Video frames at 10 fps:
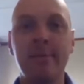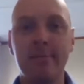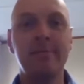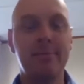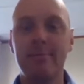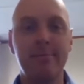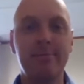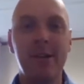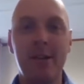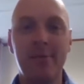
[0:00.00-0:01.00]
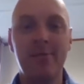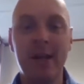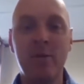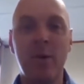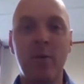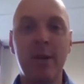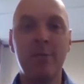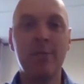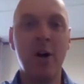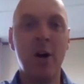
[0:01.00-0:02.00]
and that's what
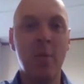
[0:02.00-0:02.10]
we.